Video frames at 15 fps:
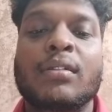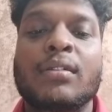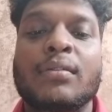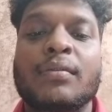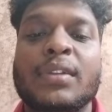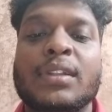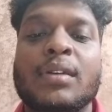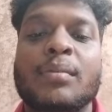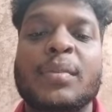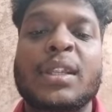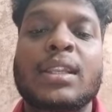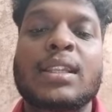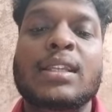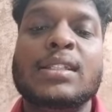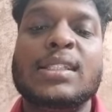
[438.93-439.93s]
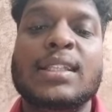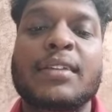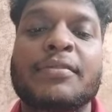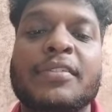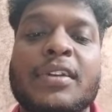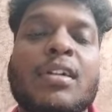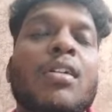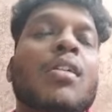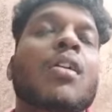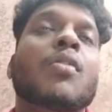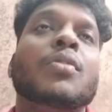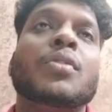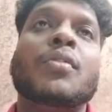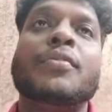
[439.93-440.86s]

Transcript: with the millions lifted out of